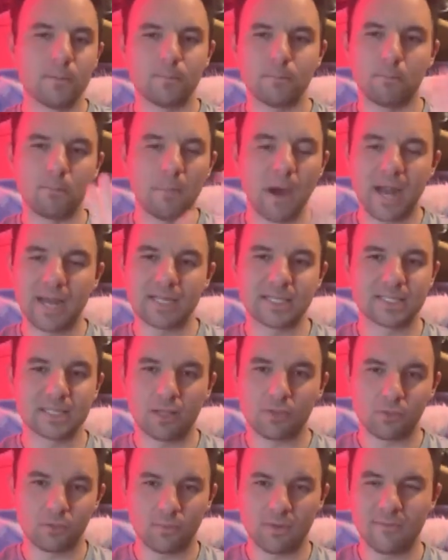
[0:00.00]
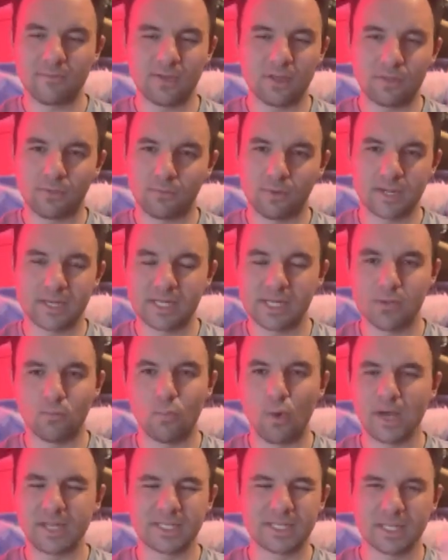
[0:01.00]
minus the 3v3 team
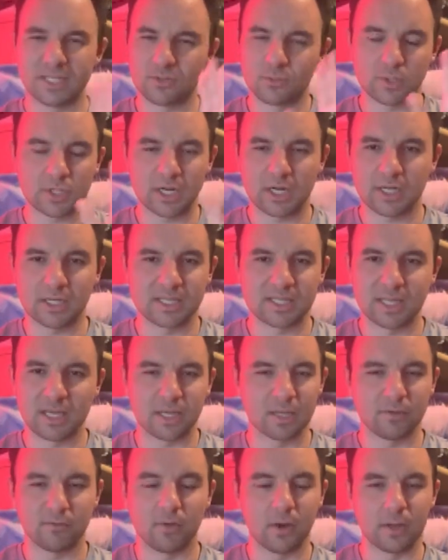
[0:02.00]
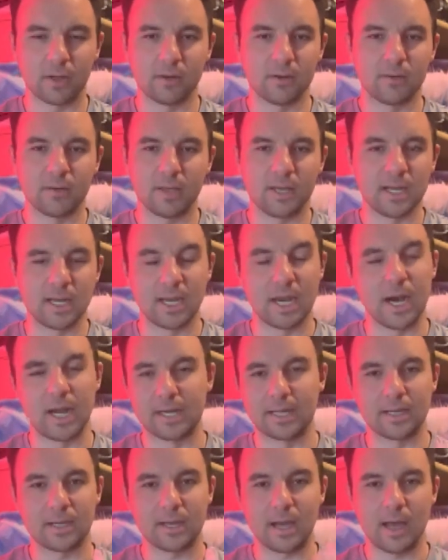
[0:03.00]
YCSs, which I just think is fucking
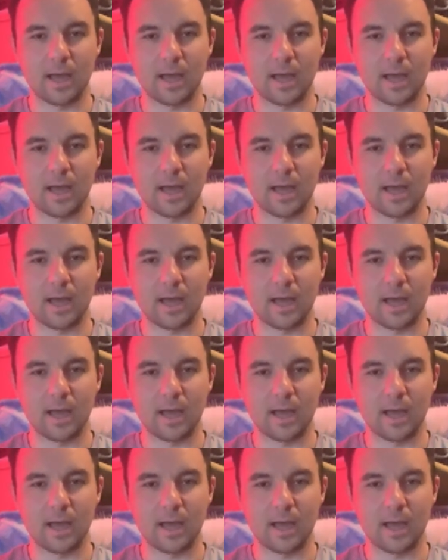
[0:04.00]
idiotic.